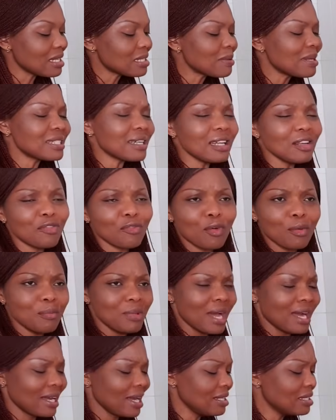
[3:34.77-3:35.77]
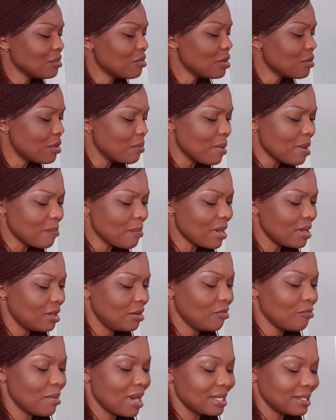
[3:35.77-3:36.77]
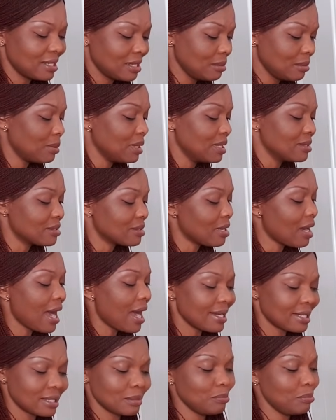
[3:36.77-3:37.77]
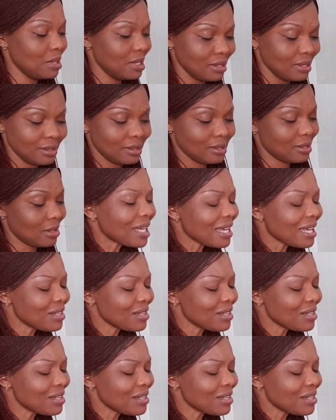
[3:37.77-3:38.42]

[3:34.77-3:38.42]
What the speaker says: Especially for me, I can't even remember if my siblings liked beans.